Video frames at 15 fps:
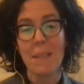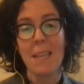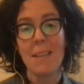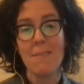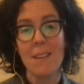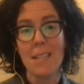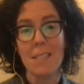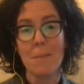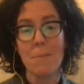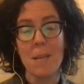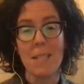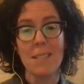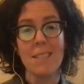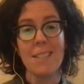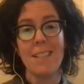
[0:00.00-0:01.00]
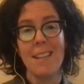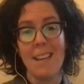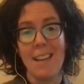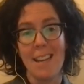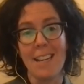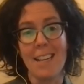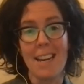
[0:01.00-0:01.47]
investment
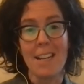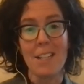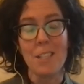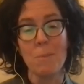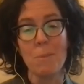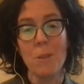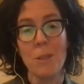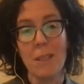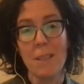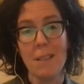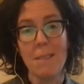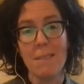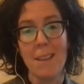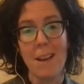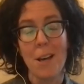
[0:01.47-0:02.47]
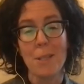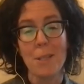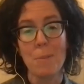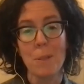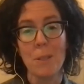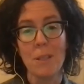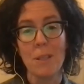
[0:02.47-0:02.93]
and connection between the
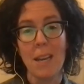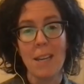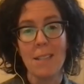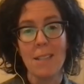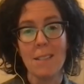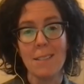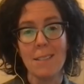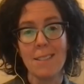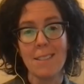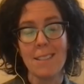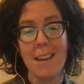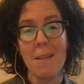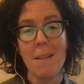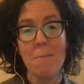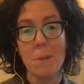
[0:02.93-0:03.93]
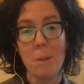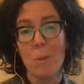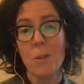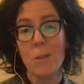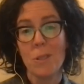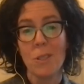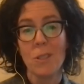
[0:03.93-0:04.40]
hospital and the
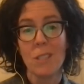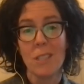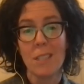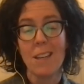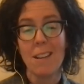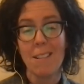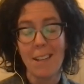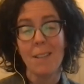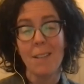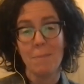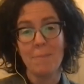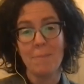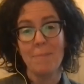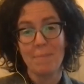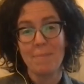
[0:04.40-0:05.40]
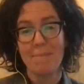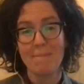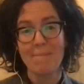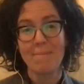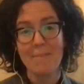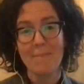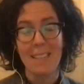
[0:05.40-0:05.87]
producers in the area.
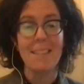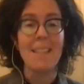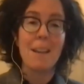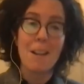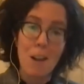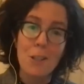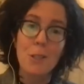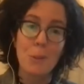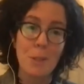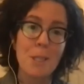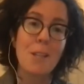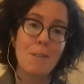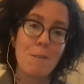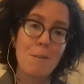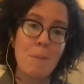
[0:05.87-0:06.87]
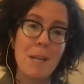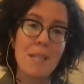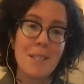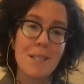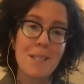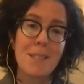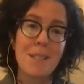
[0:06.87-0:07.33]
That also is good for
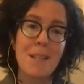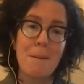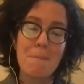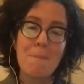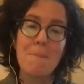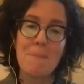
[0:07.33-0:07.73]
patients. Yeah.